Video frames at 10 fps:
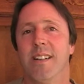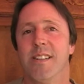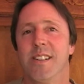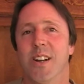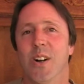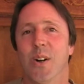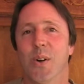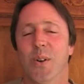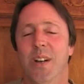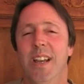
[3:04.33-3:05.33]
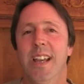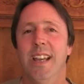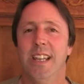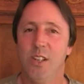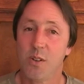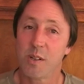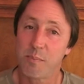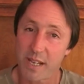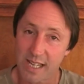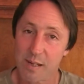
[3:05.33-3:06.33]
So you can
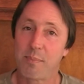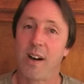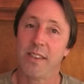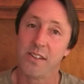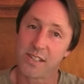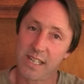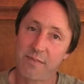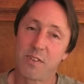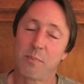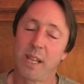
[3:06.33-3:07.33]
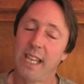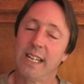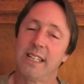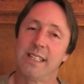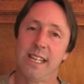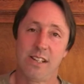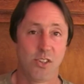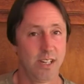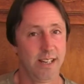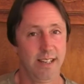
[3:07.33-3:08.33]
pick up on this if you're paying
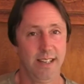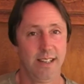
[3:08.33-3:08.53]
attention.